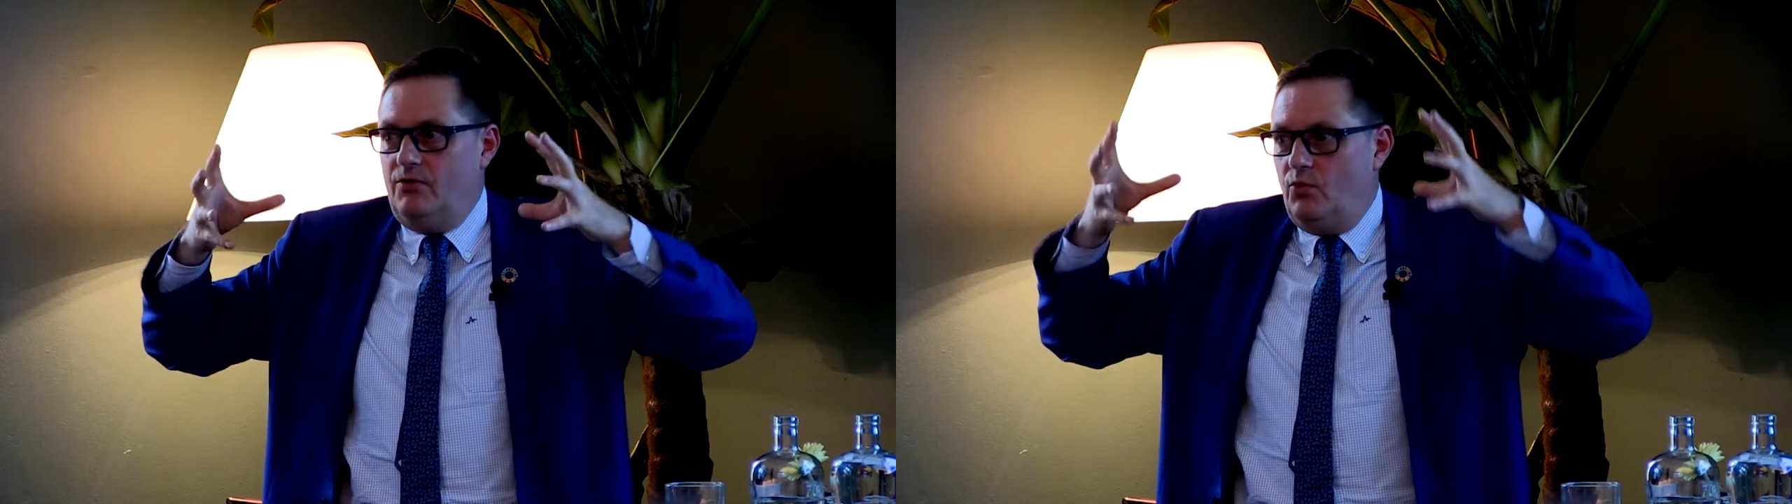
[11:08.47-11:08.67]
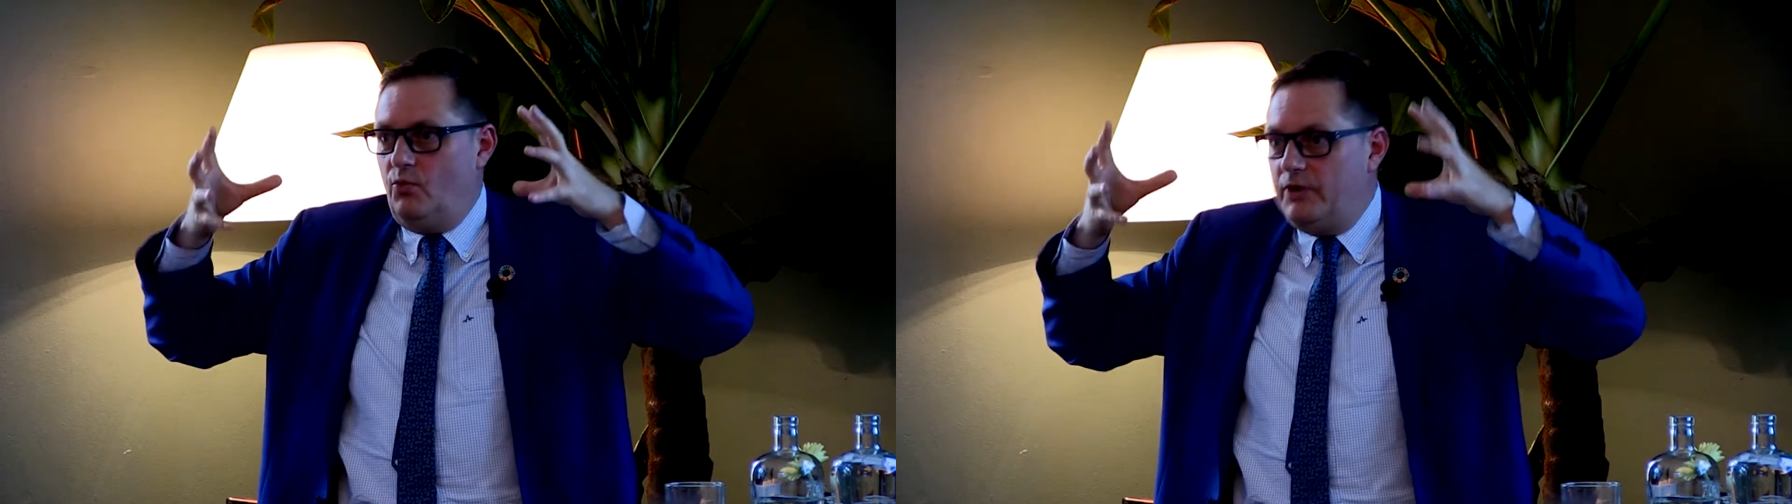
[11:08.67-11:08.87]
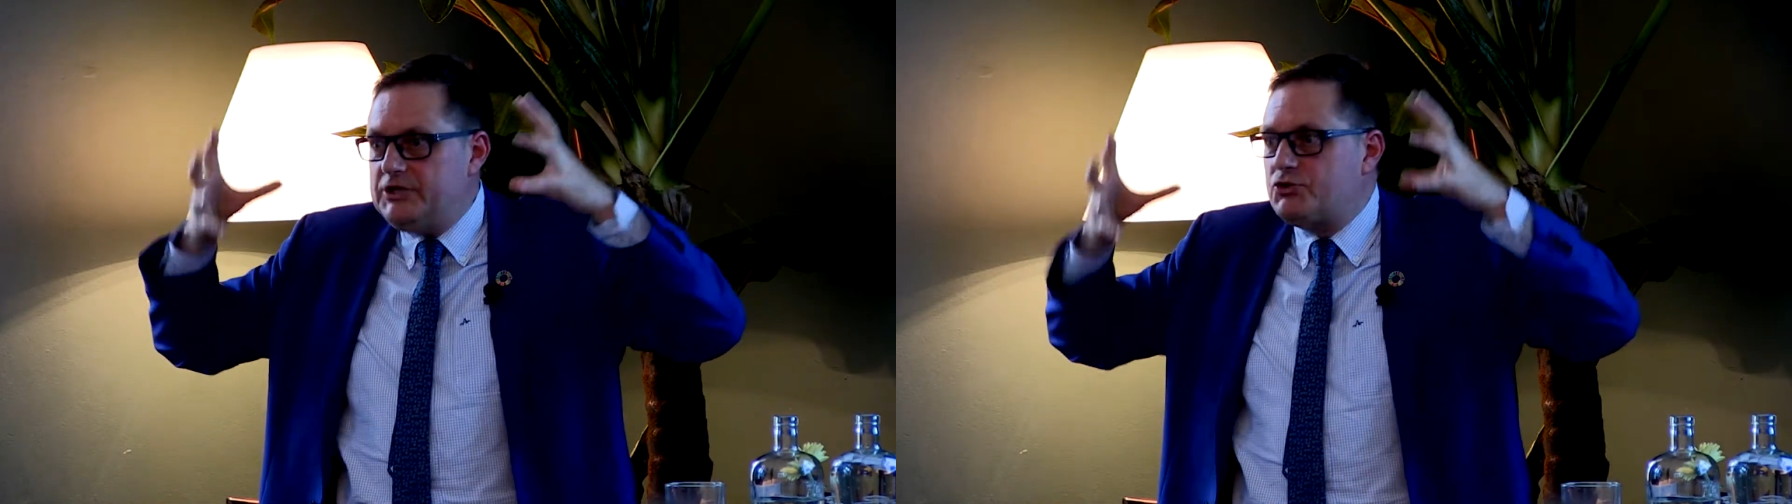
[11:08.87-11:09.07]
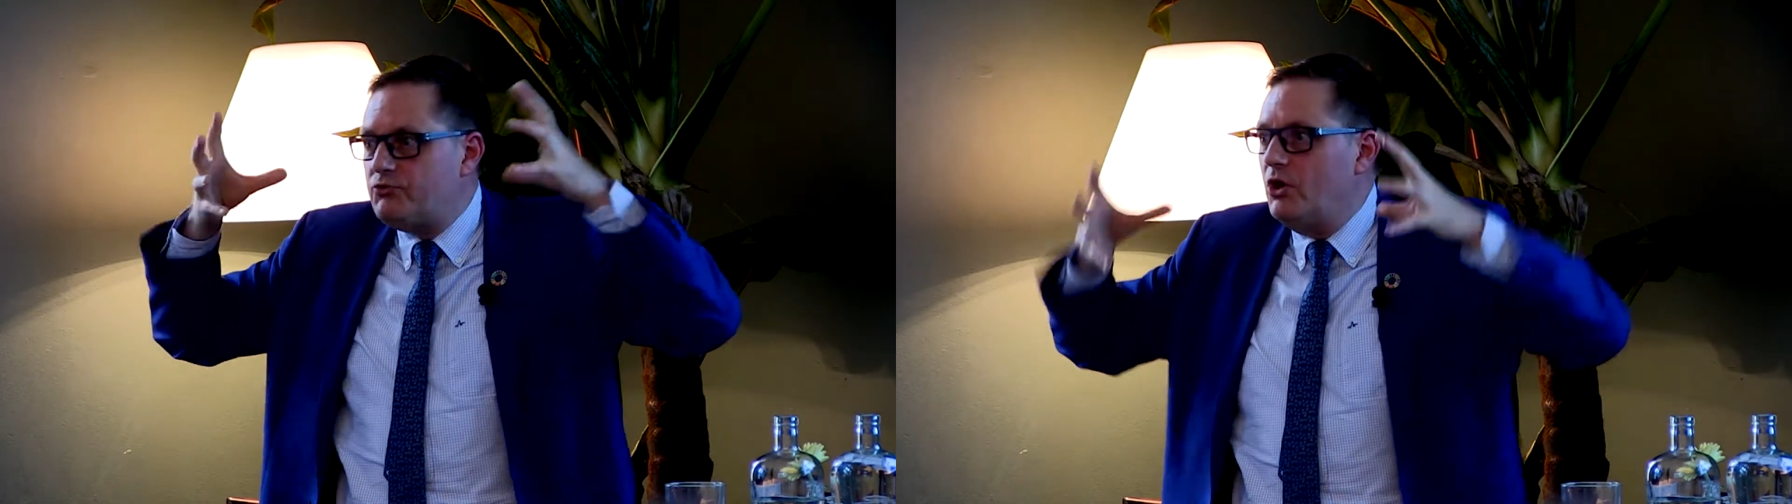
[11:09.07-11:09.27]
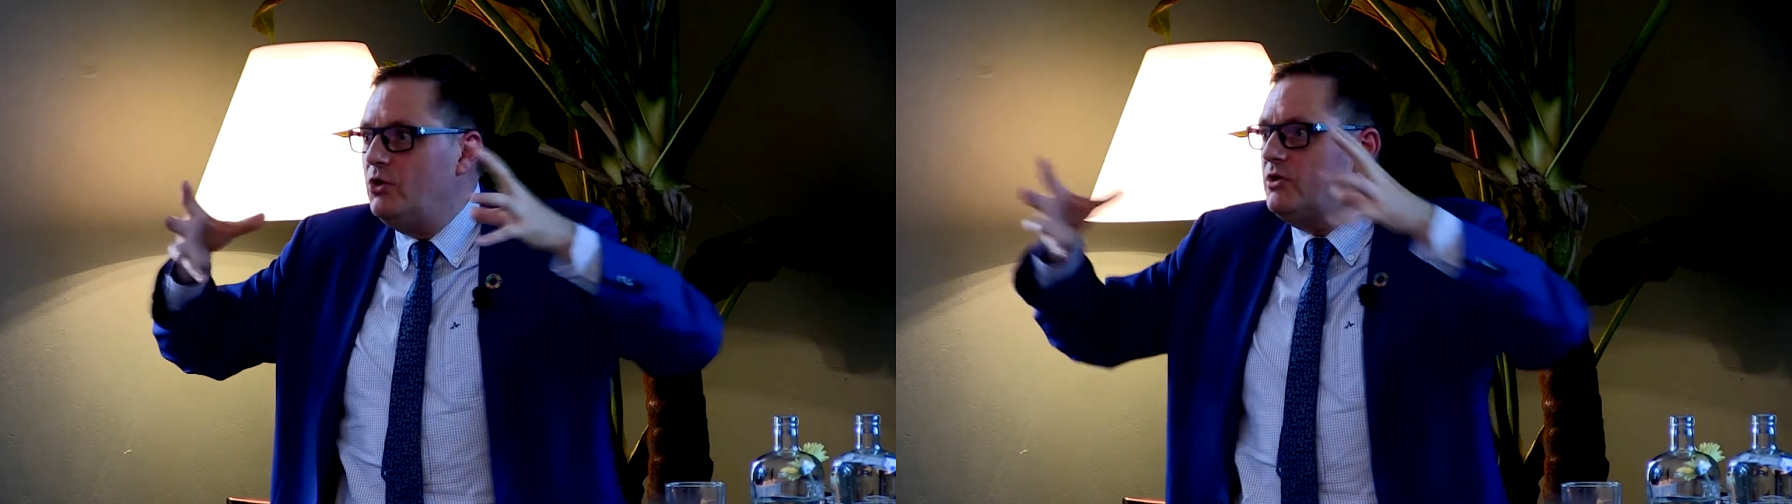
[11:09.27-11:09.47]
which
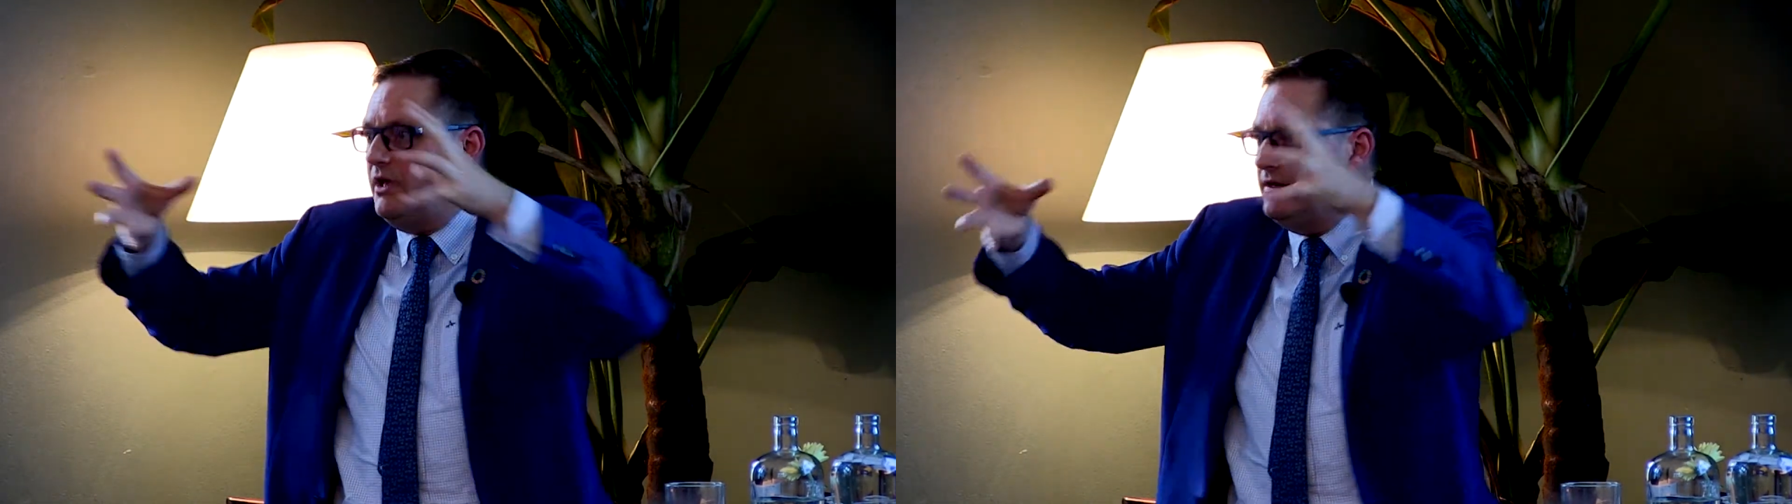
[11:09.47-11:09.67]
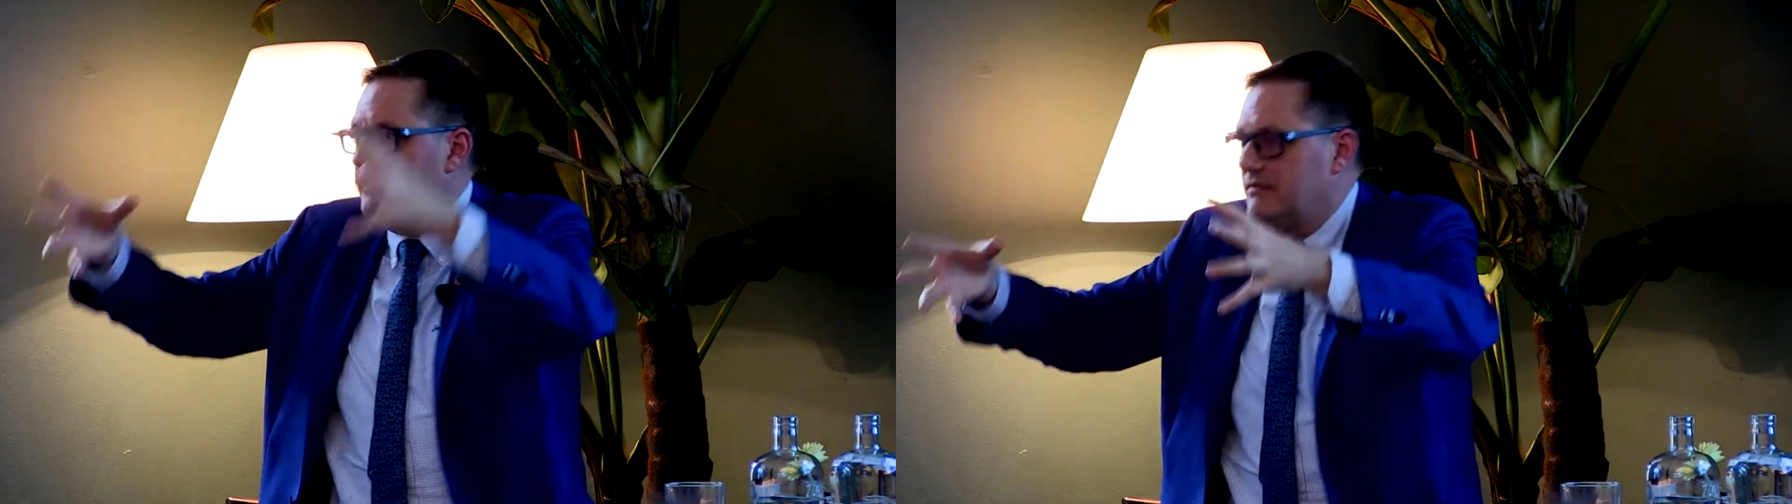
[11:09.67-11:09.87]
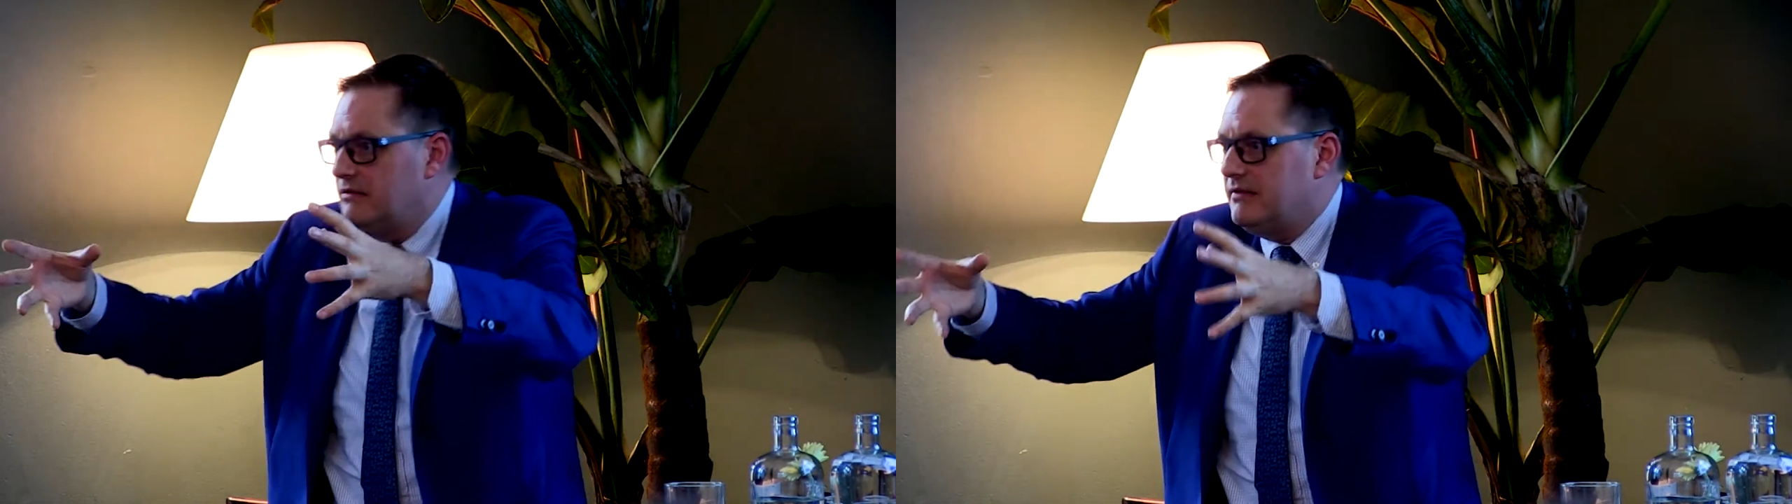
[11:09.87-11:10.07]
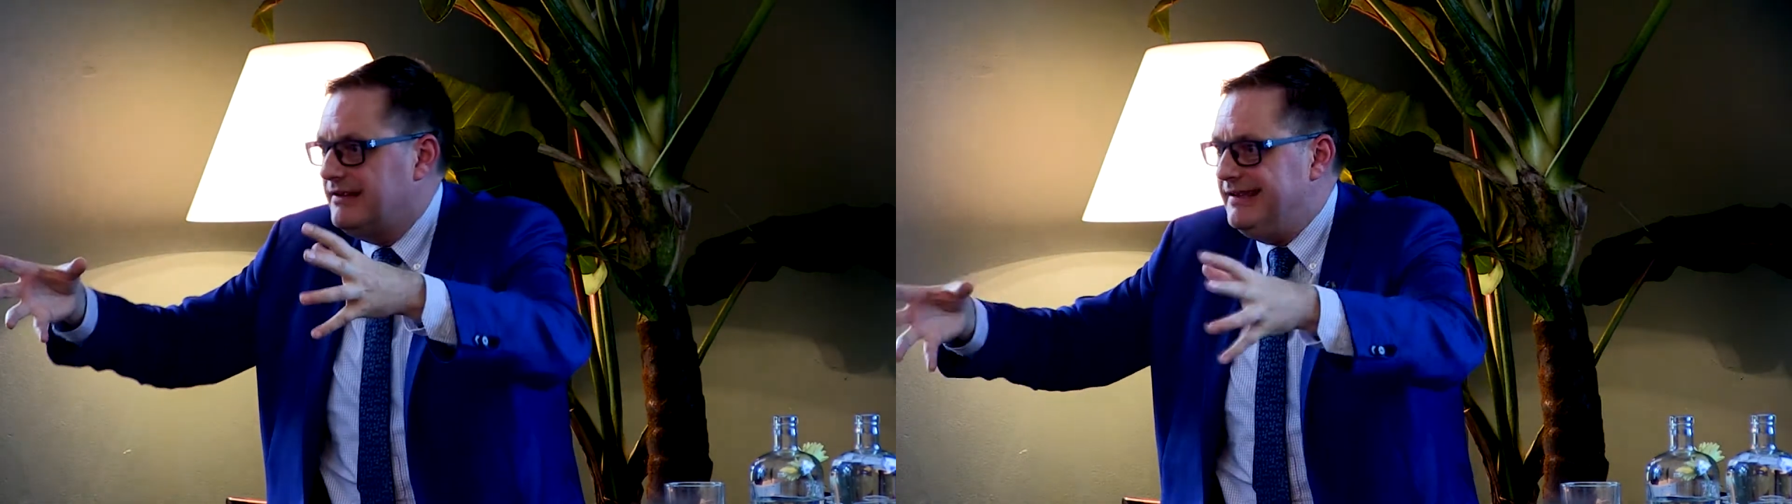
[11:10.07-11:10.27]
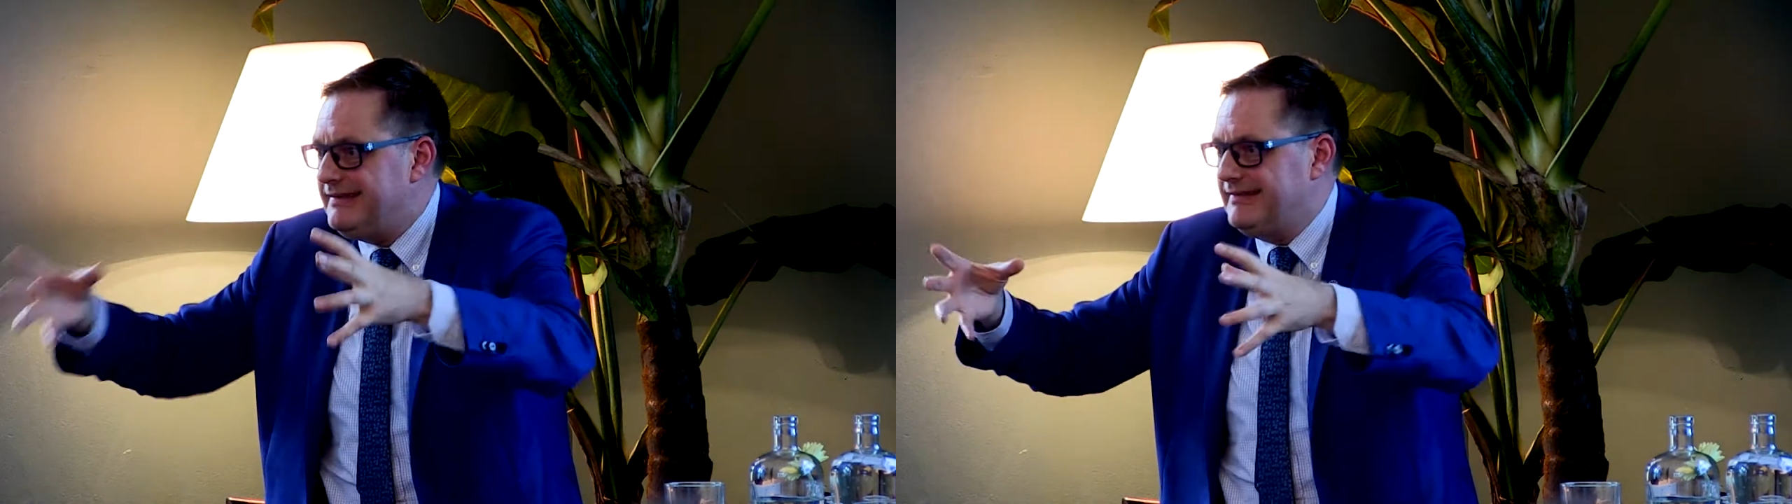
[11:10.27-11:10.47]
role can
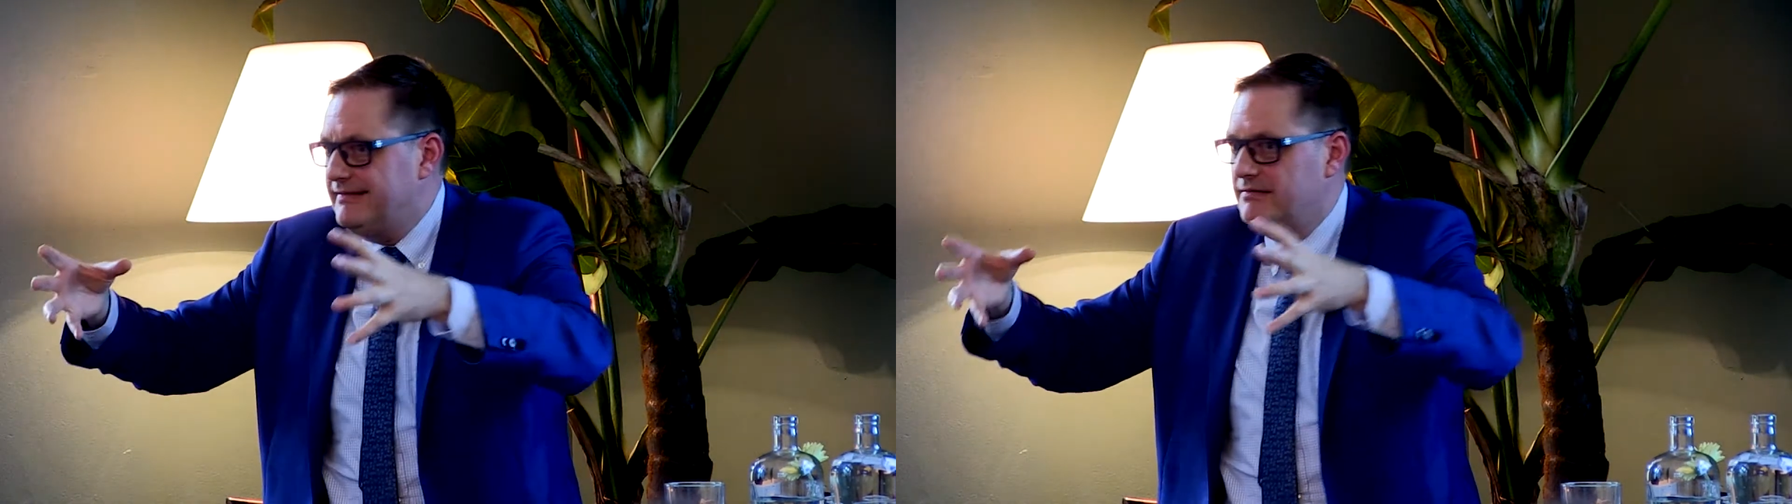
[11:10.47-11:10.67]
KIT